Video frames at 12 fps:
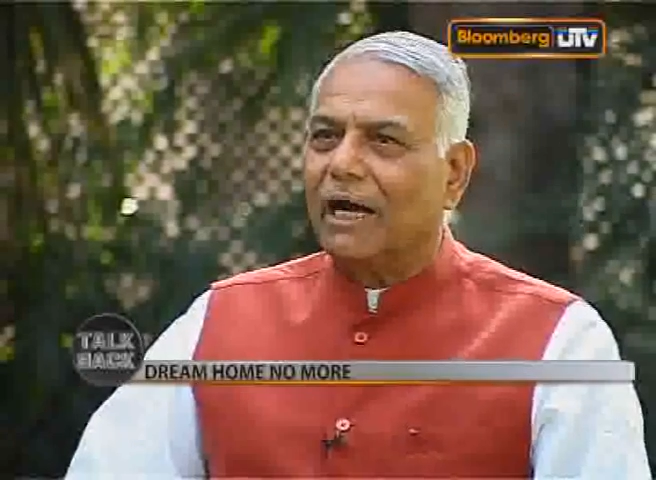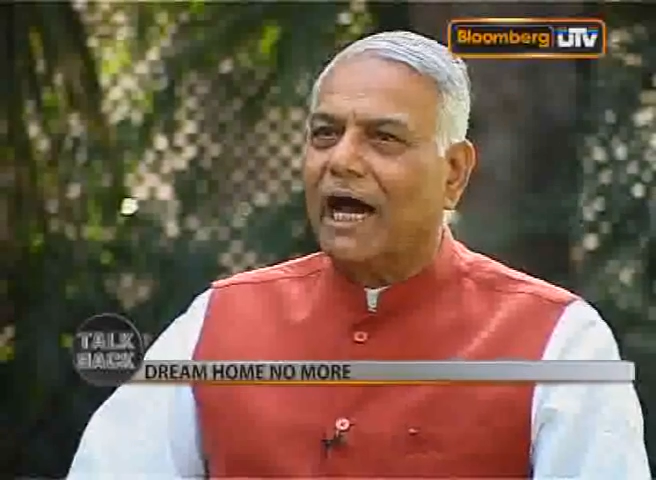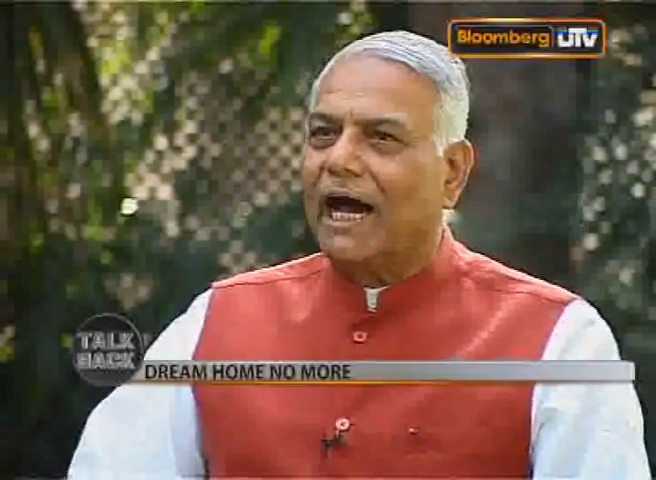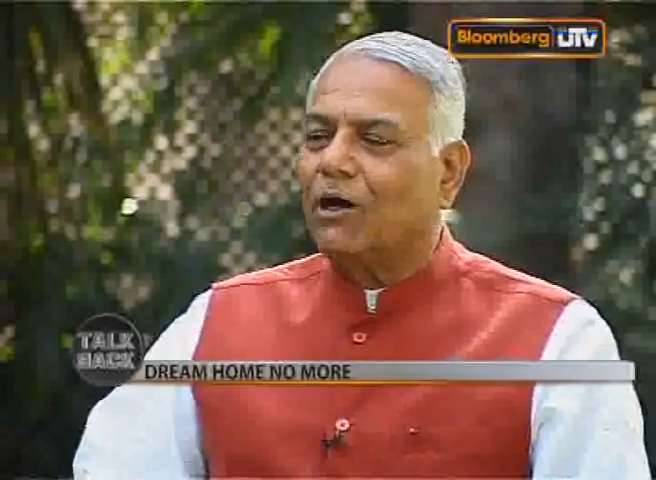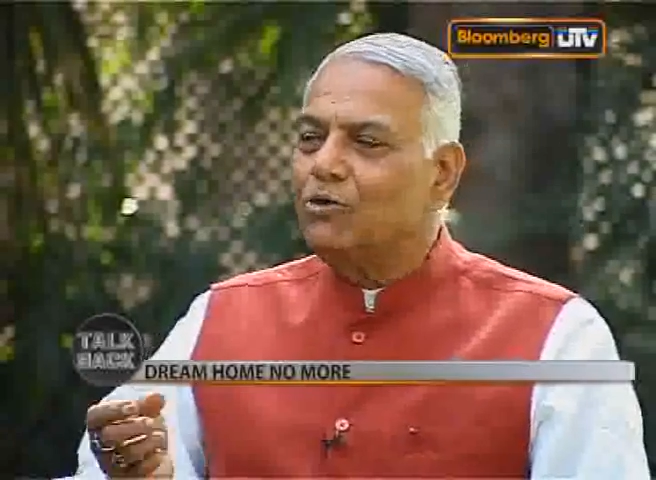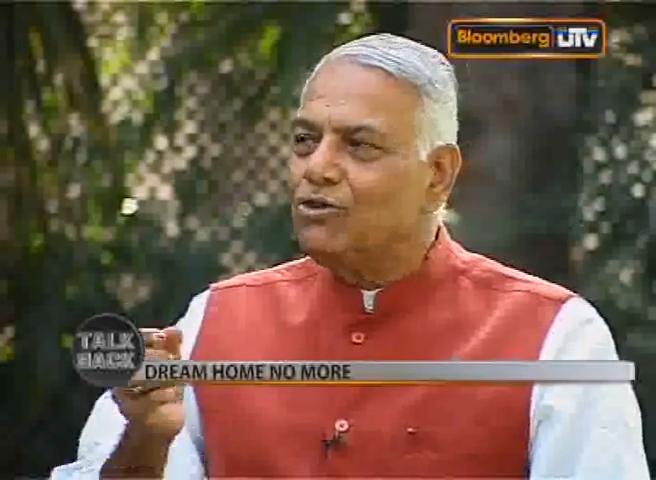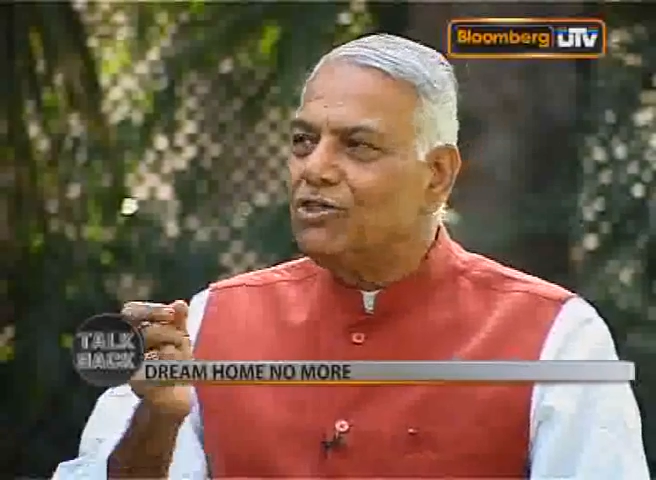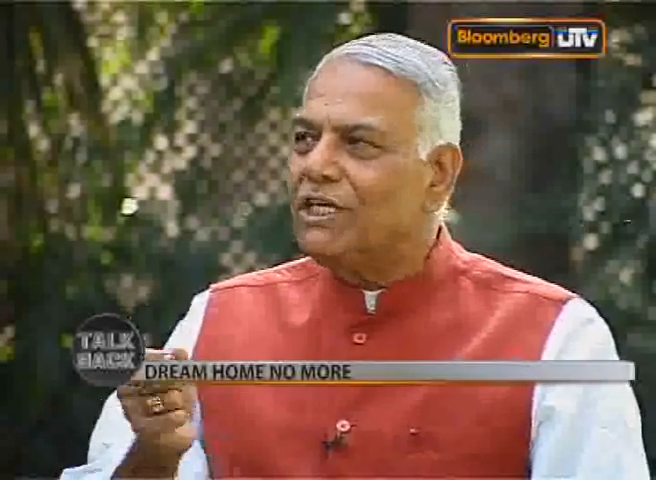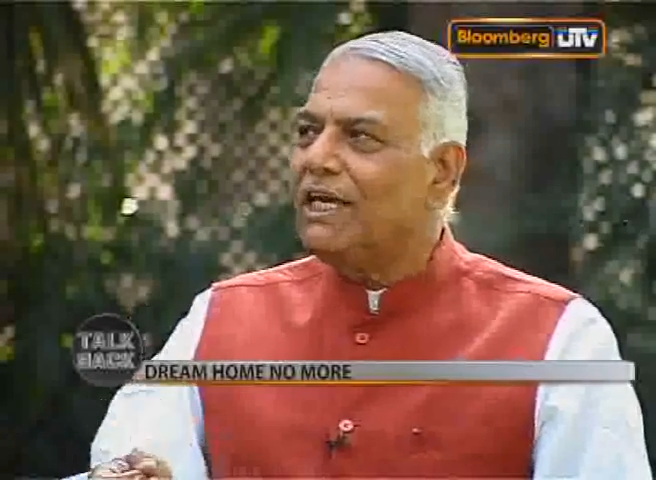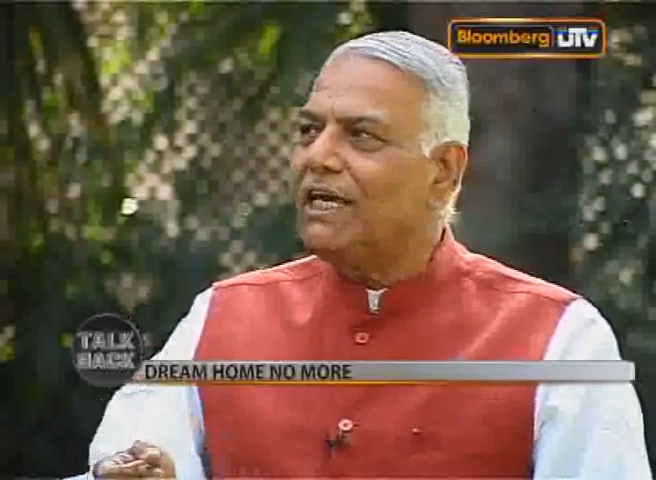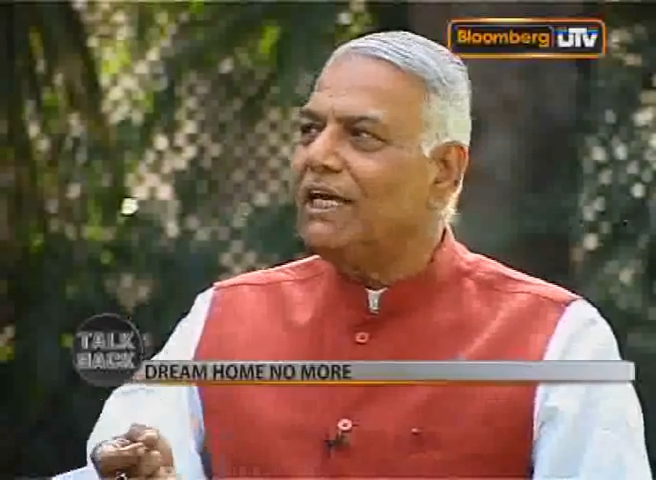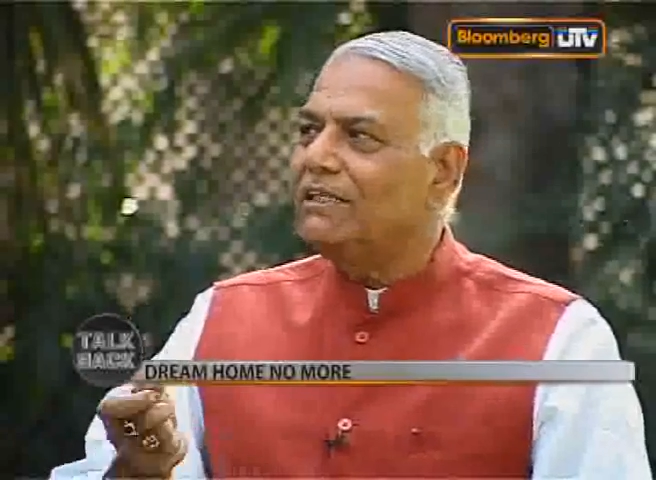
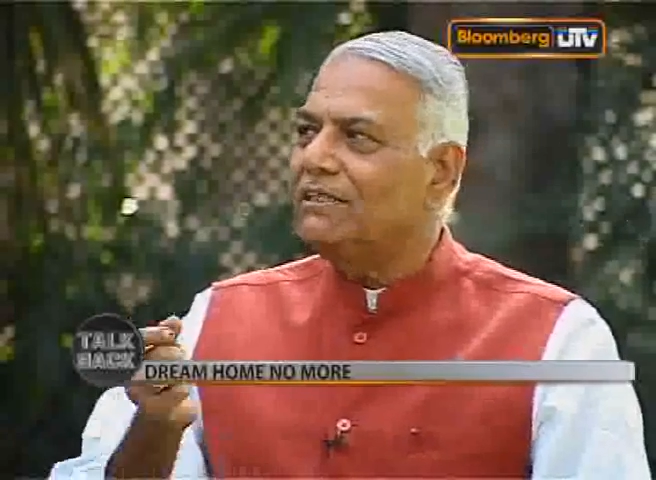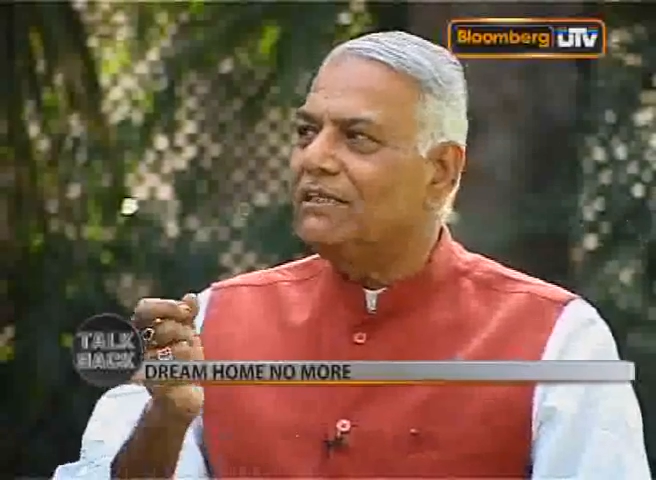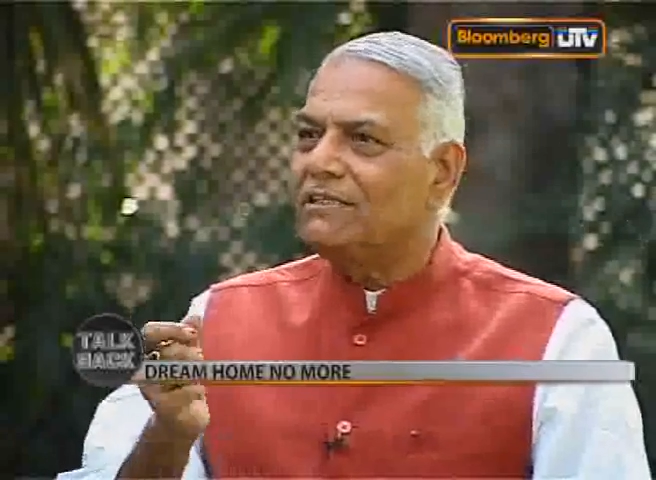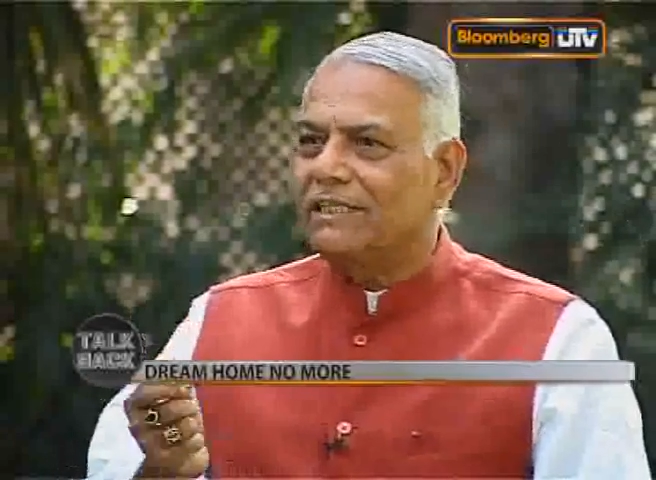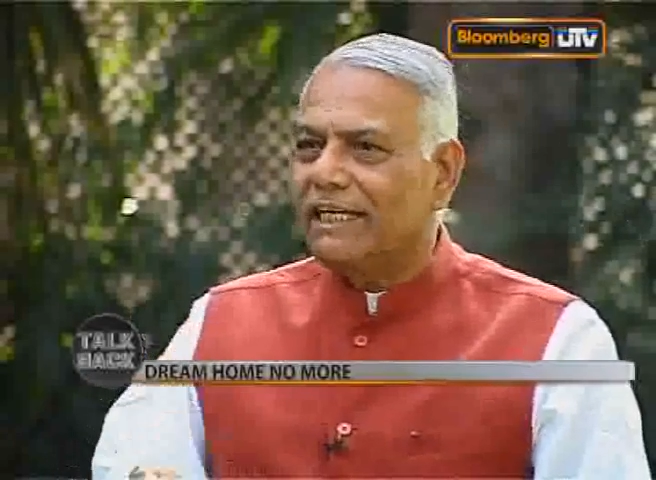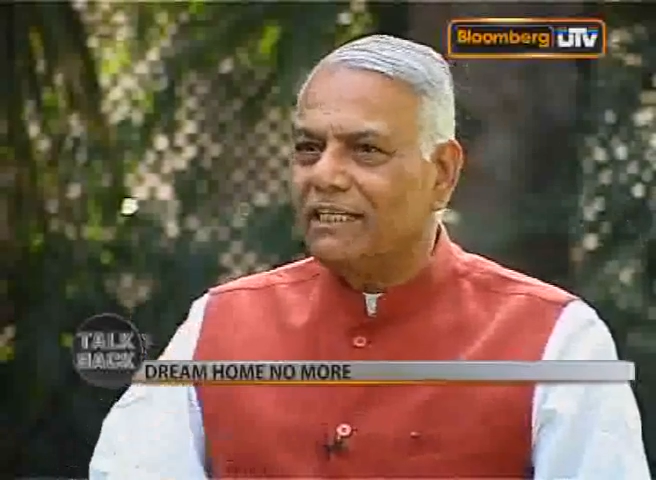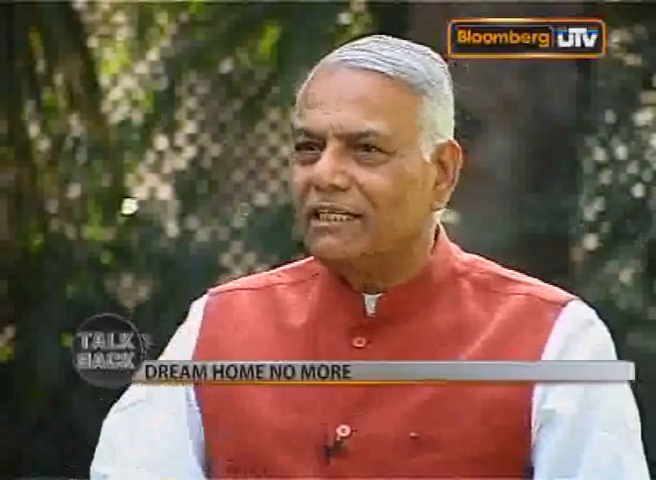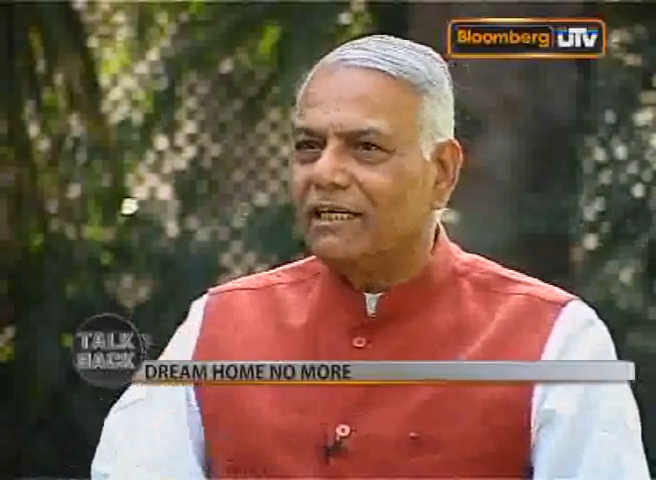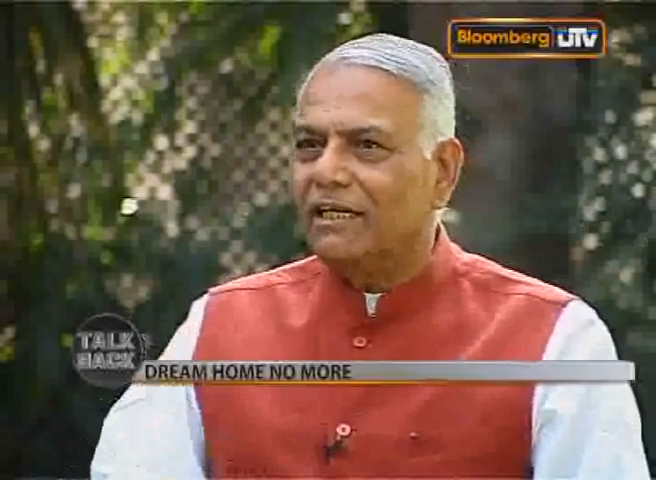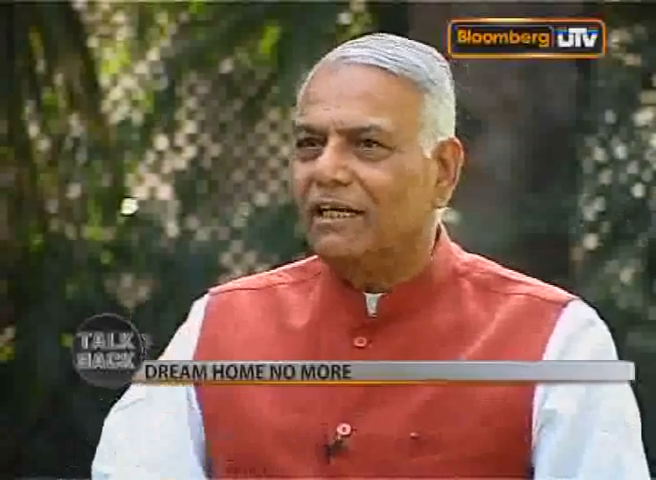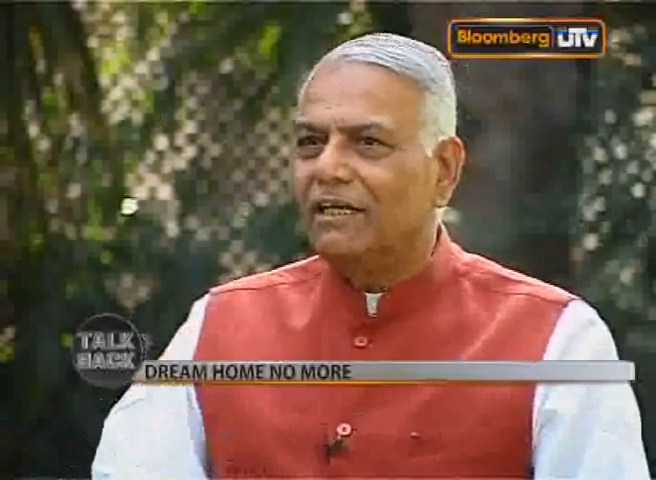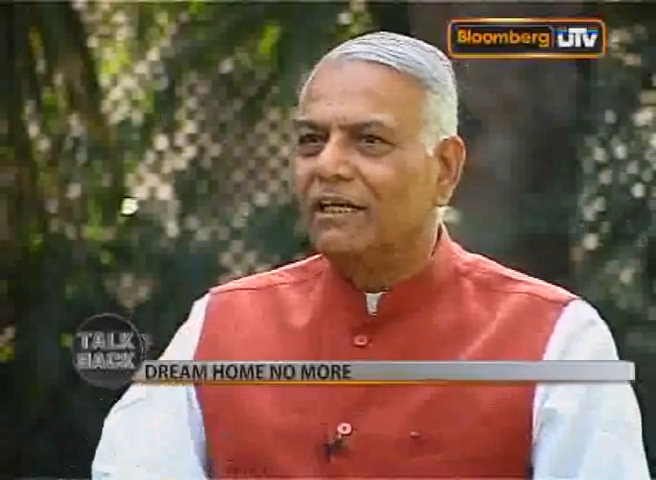Housing is a
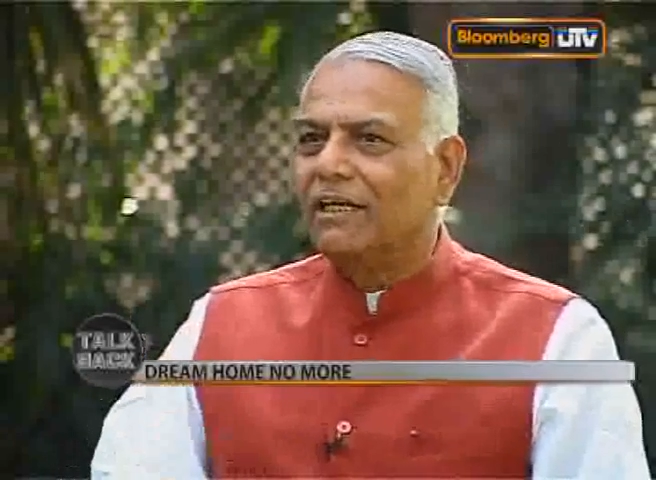sector